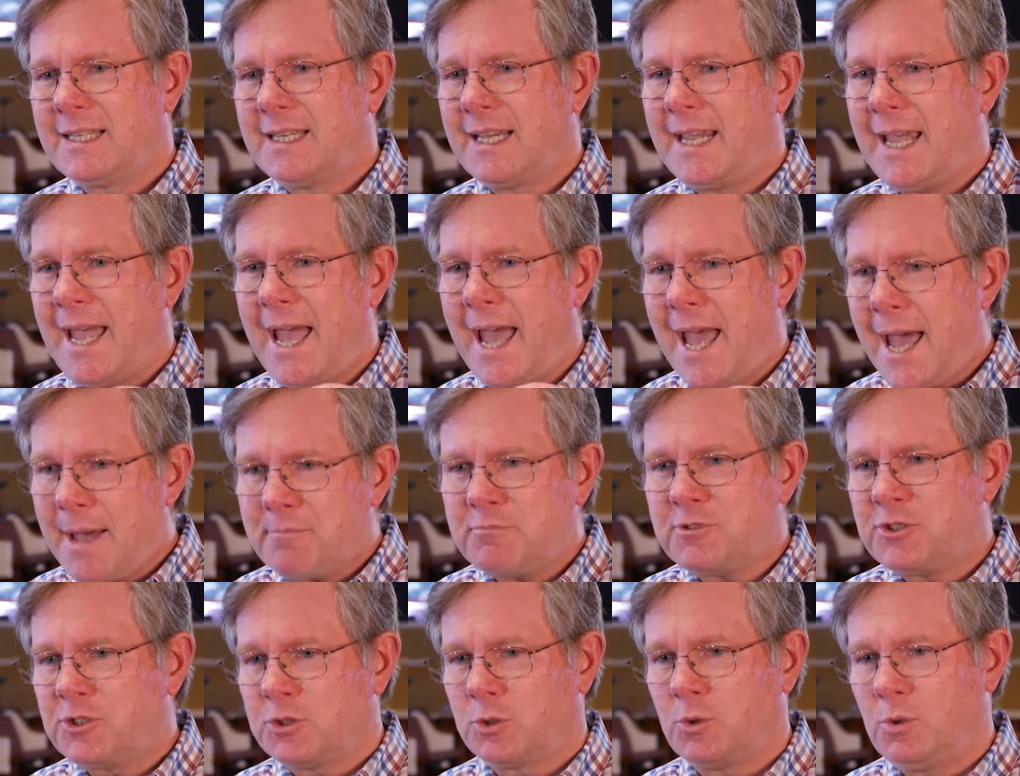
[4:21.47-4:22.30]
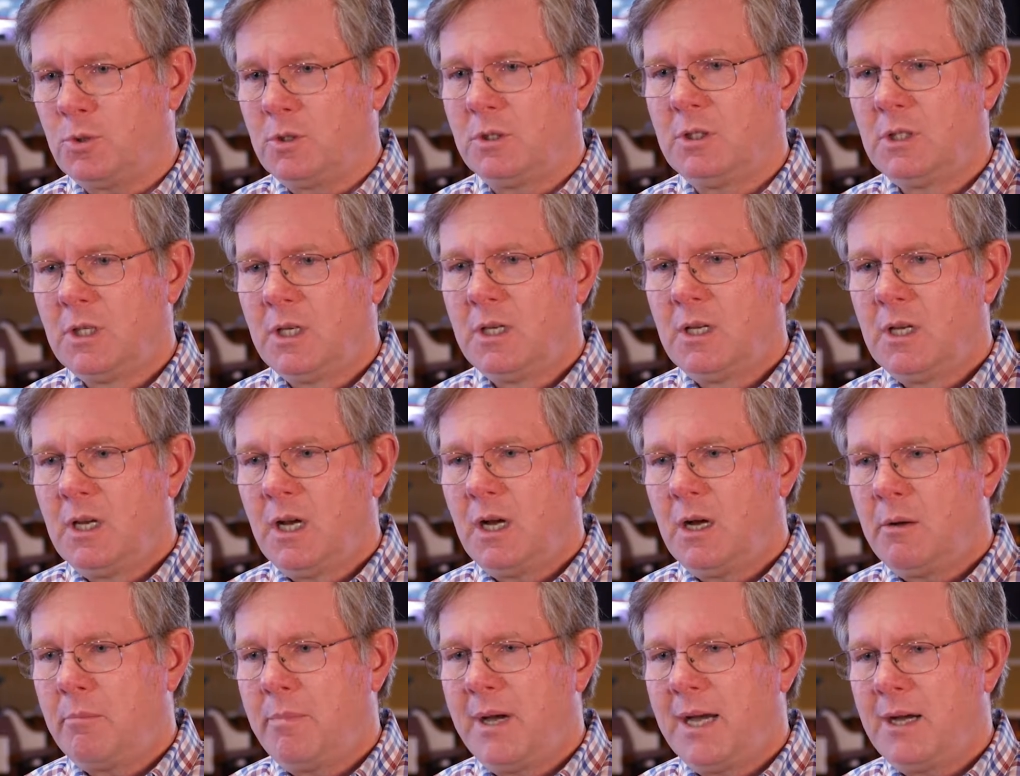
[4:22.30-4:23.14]
capsule
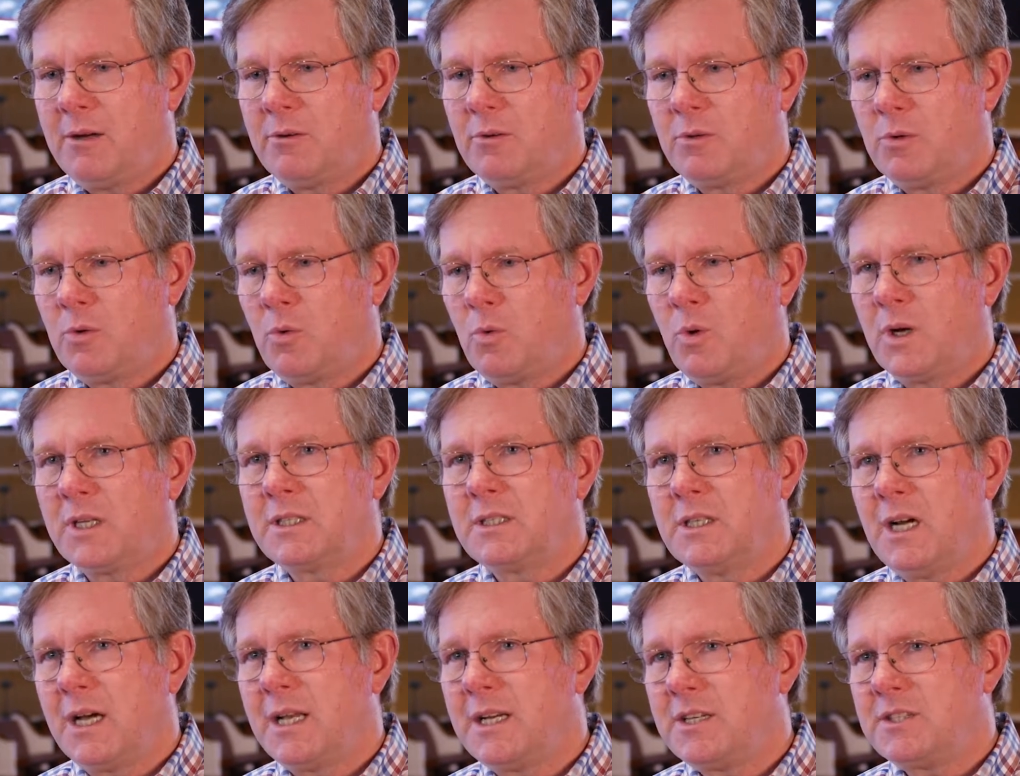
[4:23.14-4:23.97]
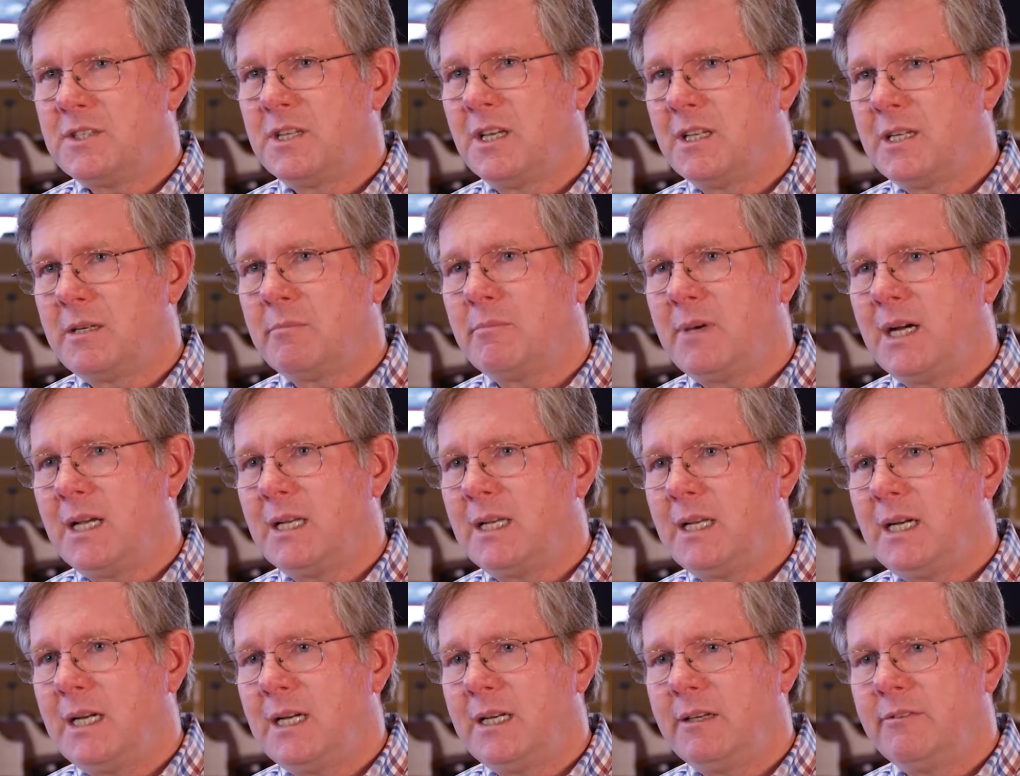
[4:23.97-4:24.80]
about what God has done in my
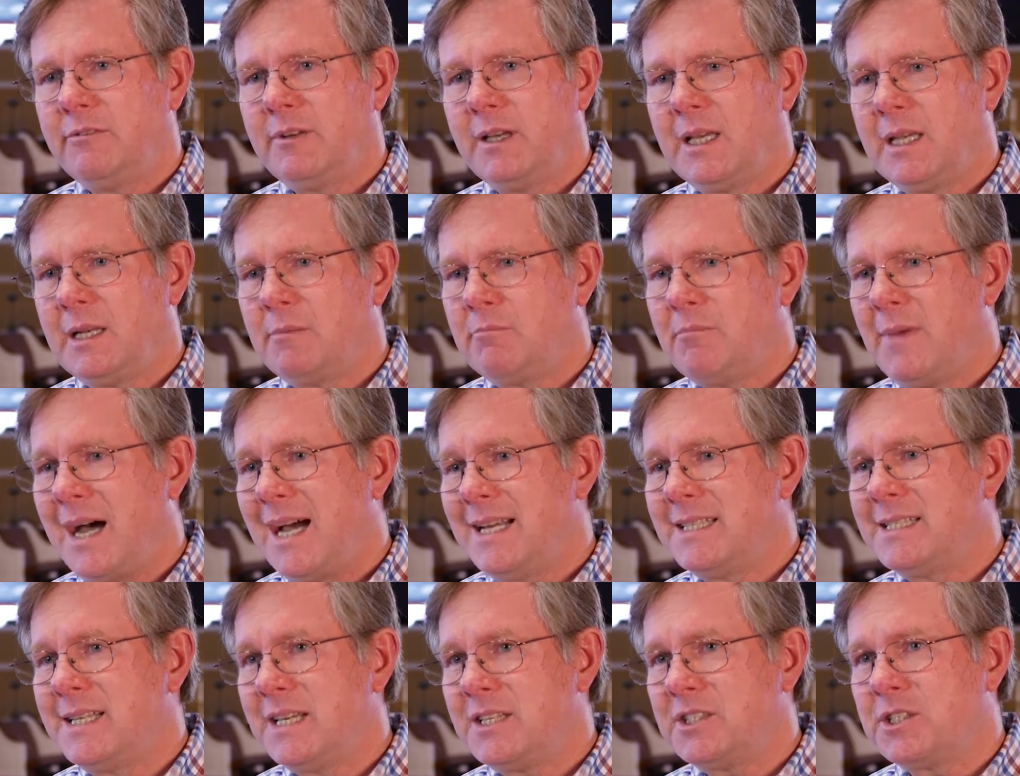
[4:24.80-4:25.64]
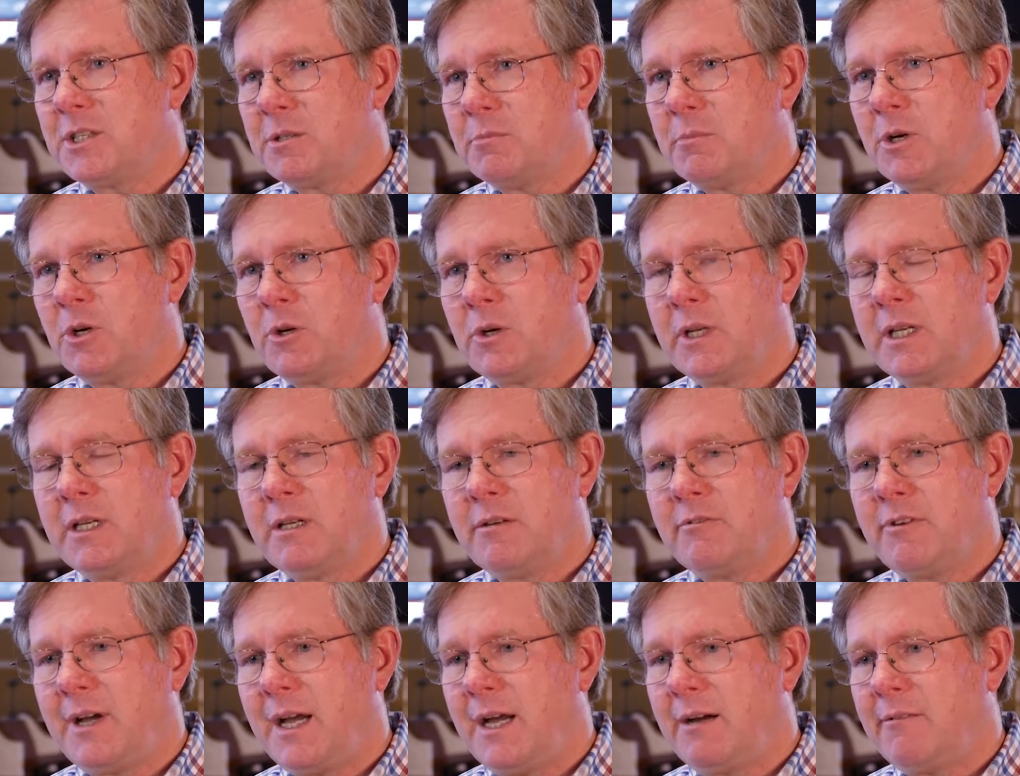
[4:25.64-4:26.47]
life and my testimony
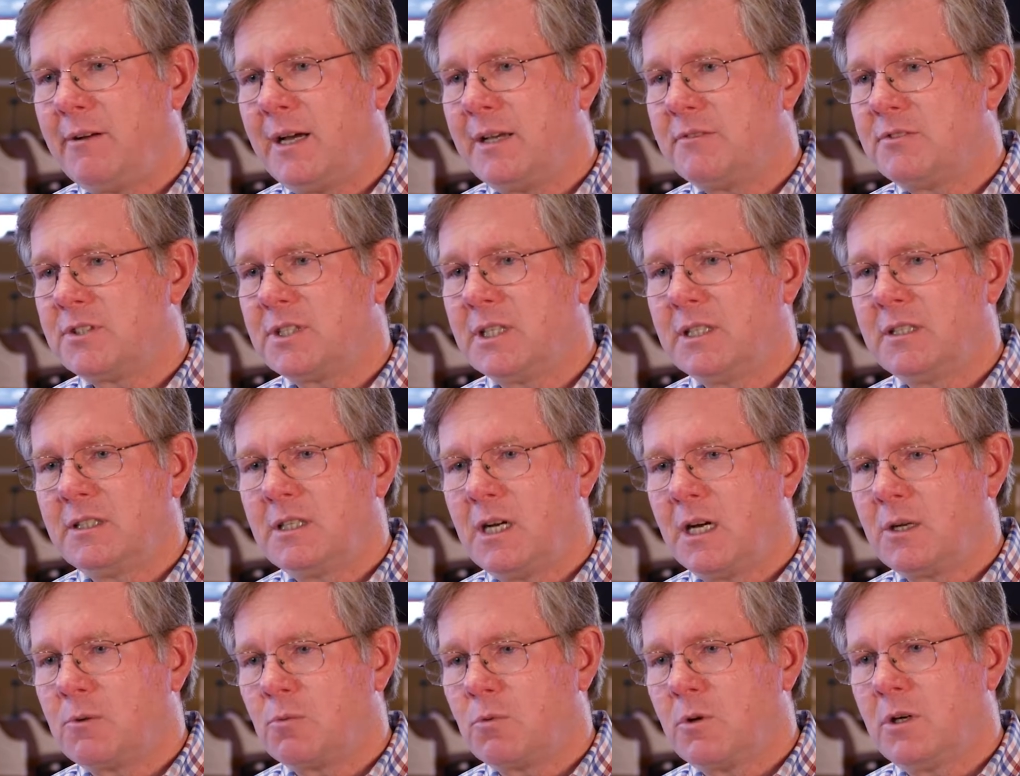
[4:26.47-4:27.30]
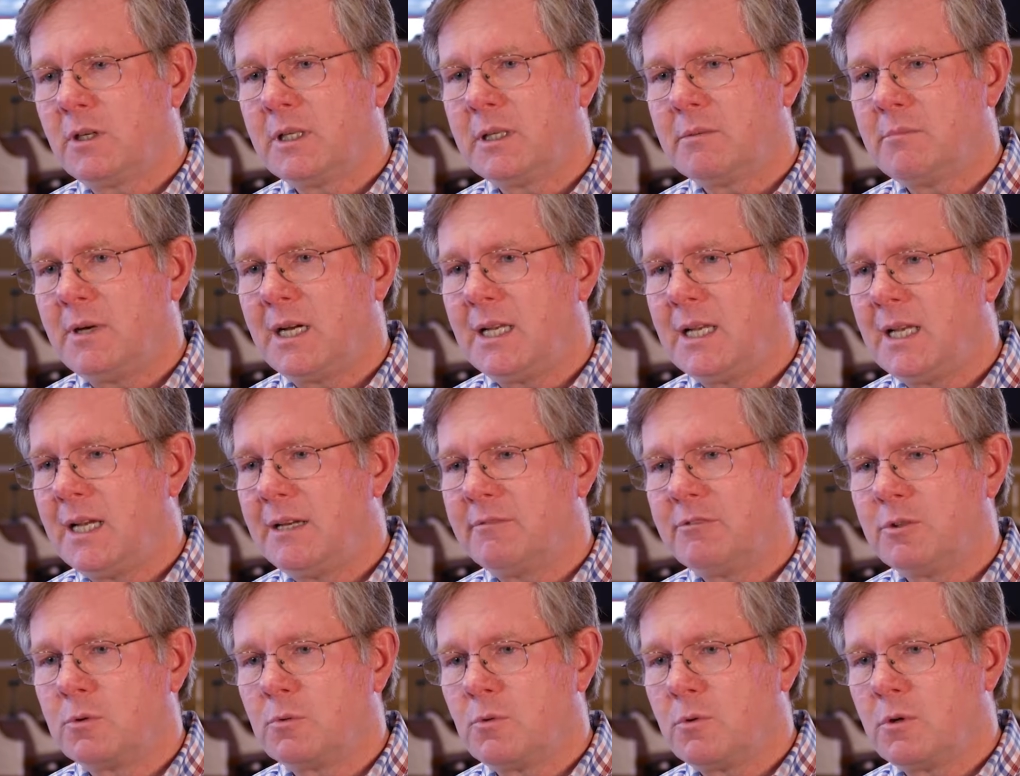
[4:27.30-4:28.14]
of how I've seen God work in my
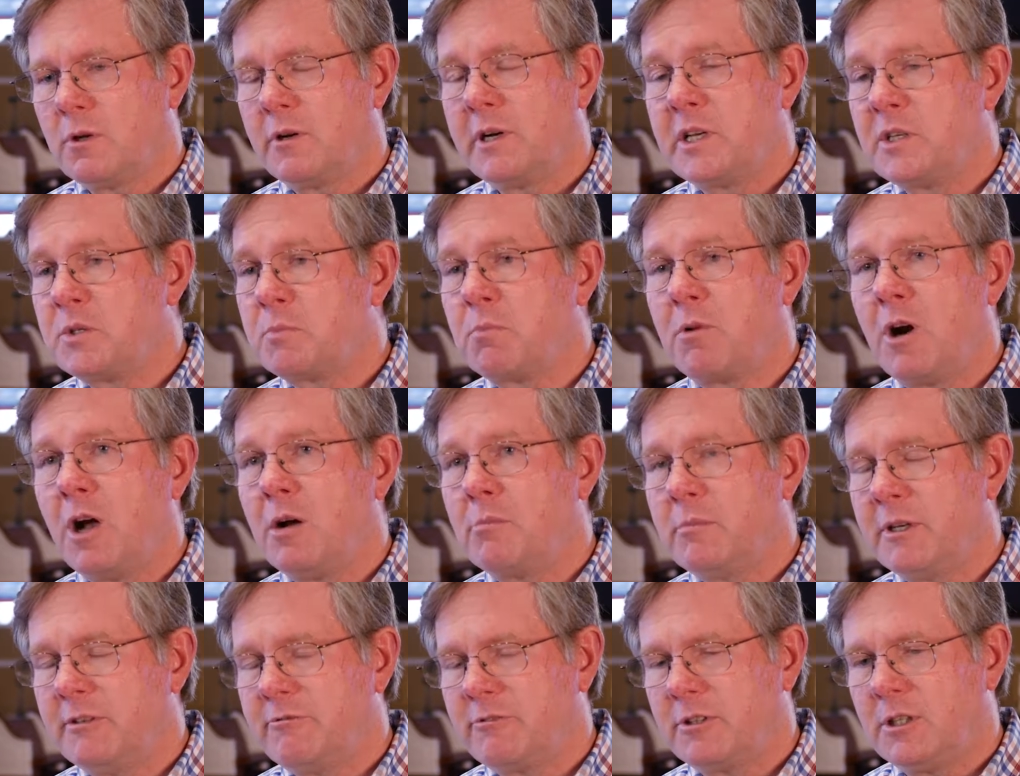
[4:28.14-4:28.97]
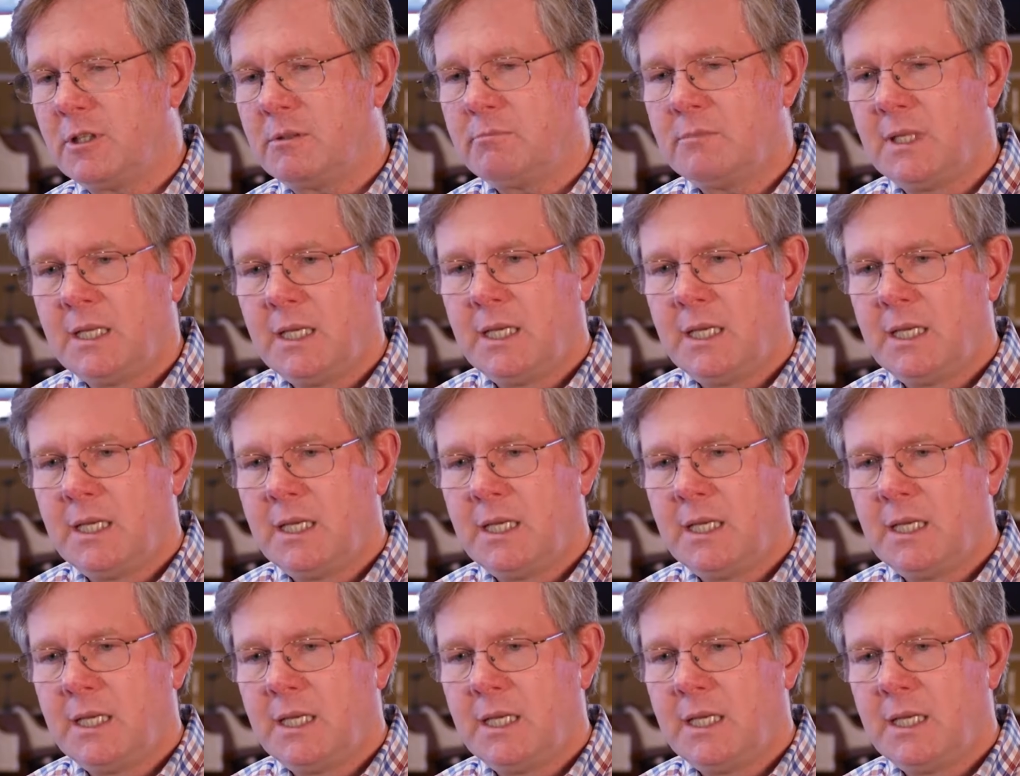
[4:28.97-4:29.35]
life and where He's brought me from.